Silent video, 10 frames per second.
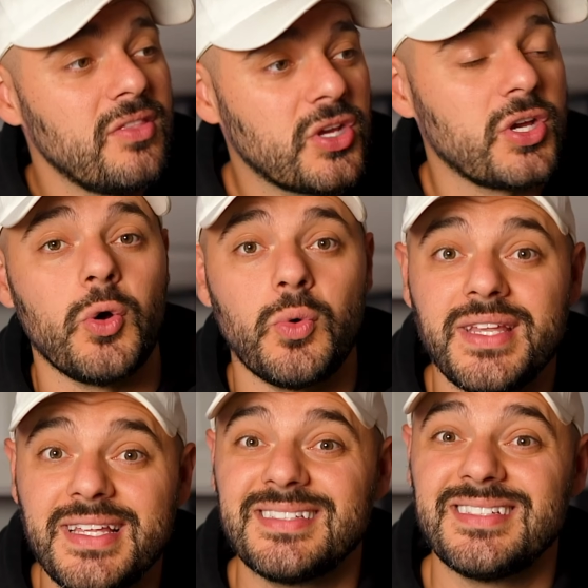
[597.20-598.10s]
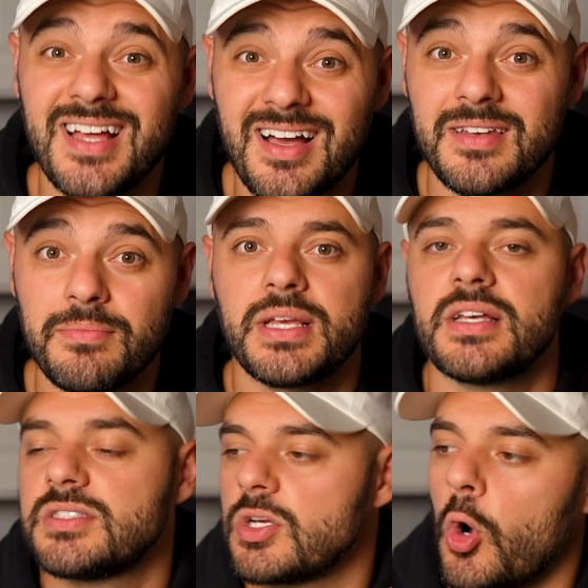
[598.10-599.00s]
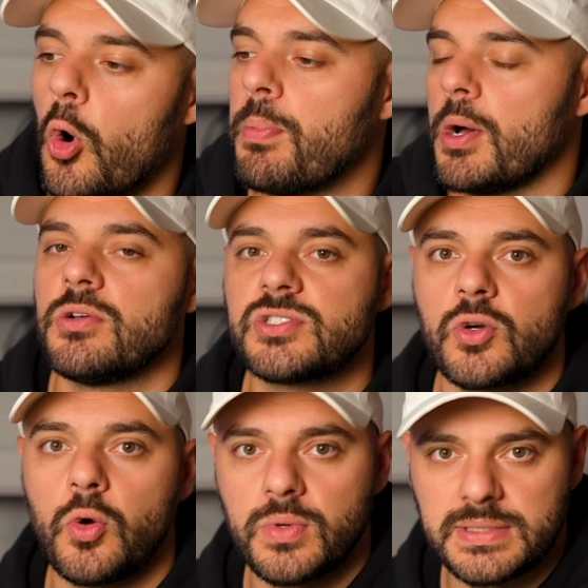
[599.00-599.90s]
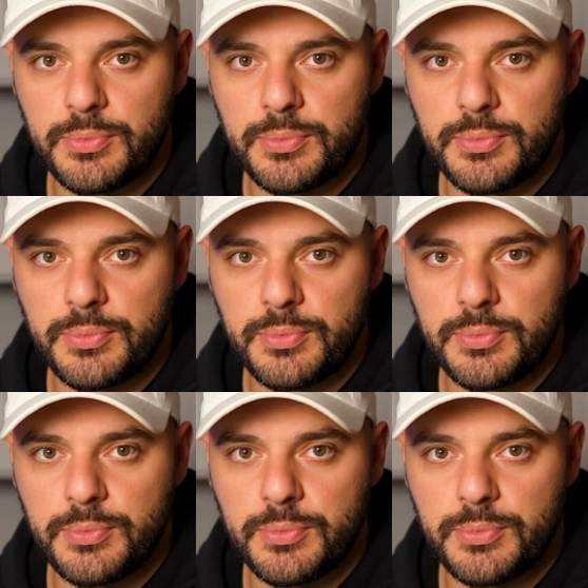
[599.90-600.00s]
the code is done because the goalposts are always